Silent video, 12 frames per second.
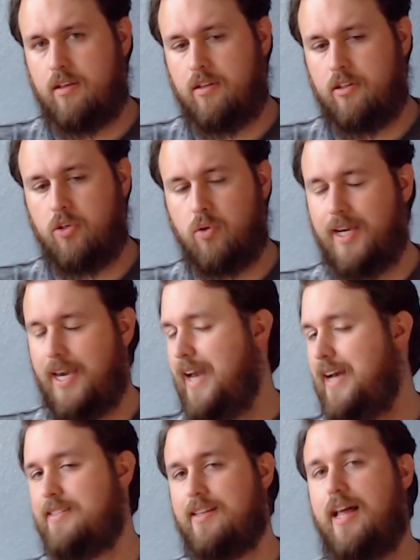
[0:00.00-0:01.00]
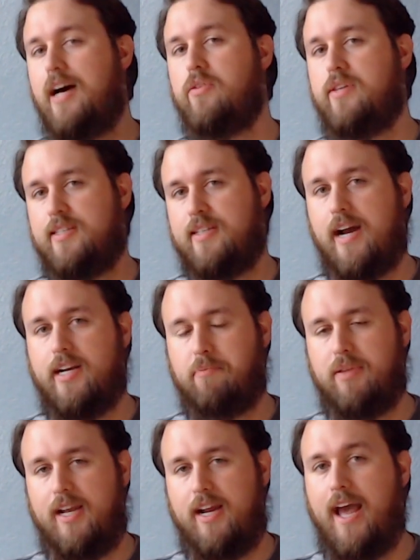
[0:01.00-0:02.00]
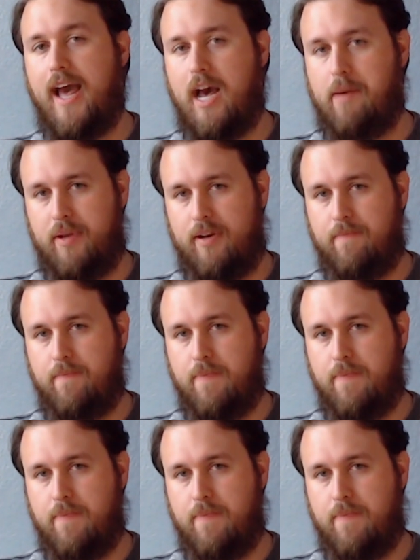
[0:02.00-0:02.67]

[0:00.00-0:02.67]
you can't allow this kind of play to happen.